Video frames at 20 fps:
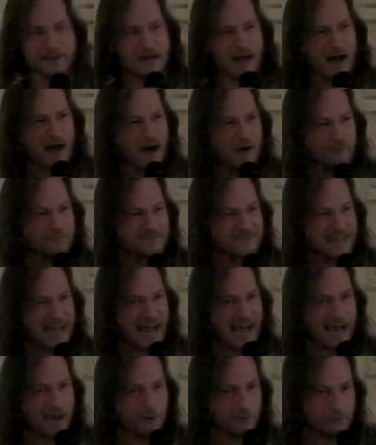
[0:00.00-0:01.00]
Calm
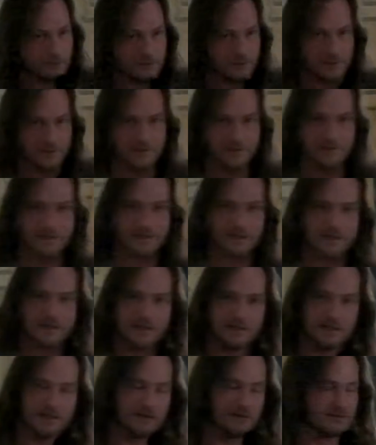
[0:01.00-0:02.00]
down!
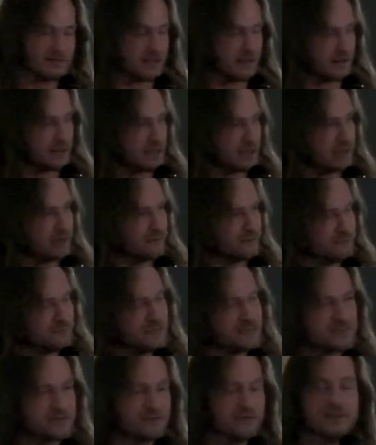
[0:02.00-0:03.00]
You don't tell the king of
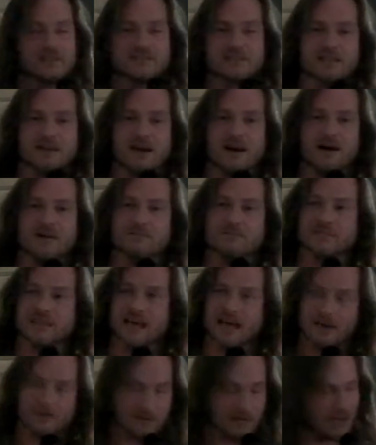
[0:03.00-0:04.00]
misery to calm
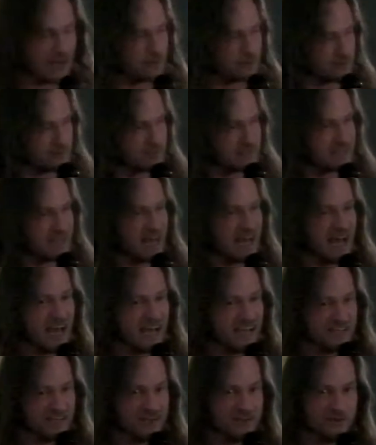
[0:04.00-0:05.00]
down. How
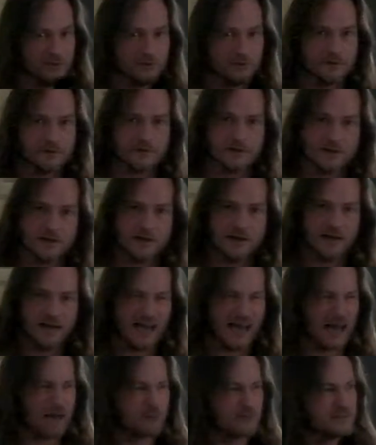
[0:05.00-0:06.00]
dare you?
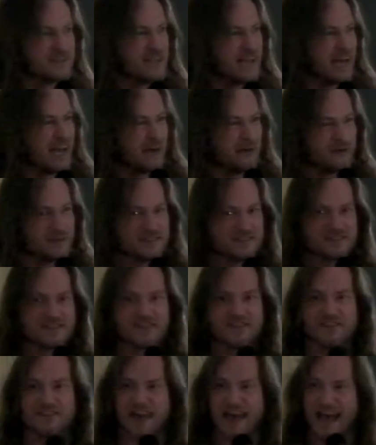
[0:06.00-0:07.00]
How
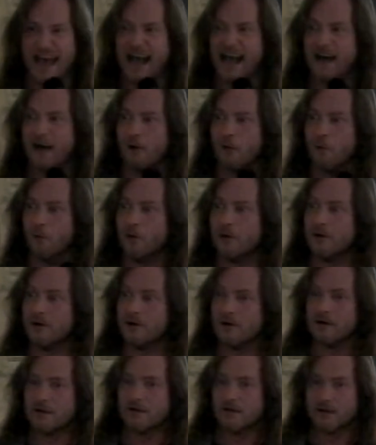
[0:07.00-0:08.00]
darest thou?
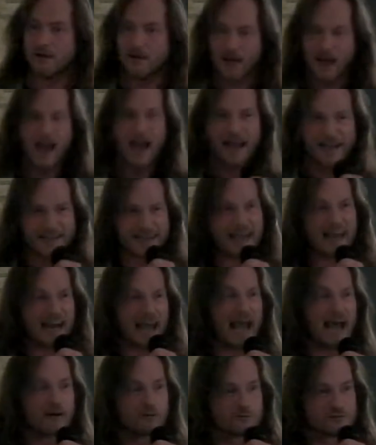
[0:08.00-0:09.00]
Get
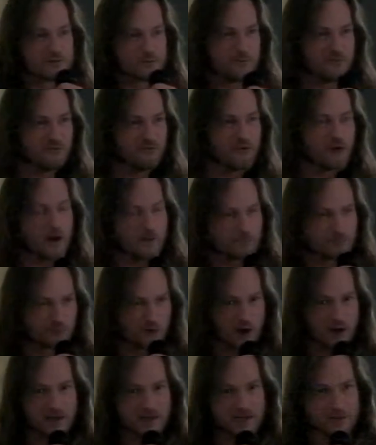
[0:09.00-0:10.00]
out before I
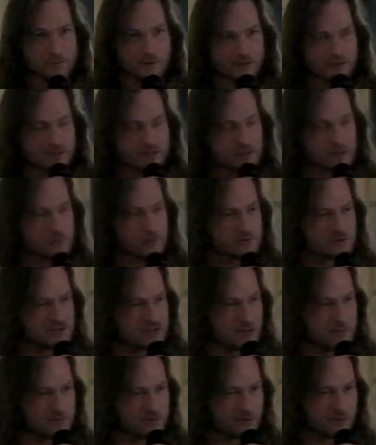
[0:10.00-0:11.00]
brain you with the jeweled
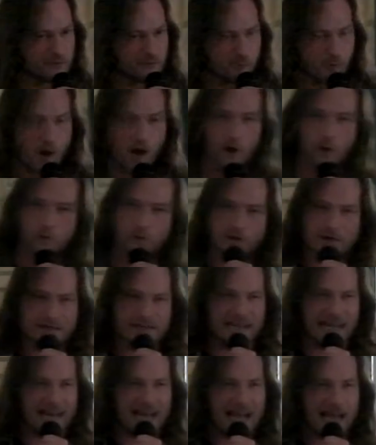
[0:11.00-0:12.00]
sceptre of woe.
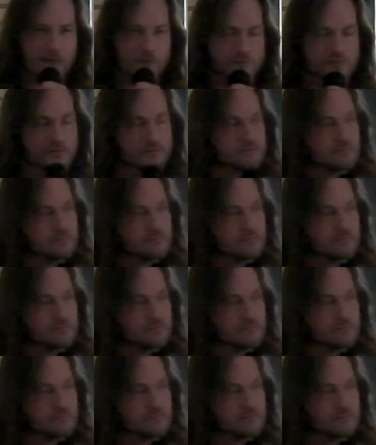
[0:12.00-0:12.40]
Get out!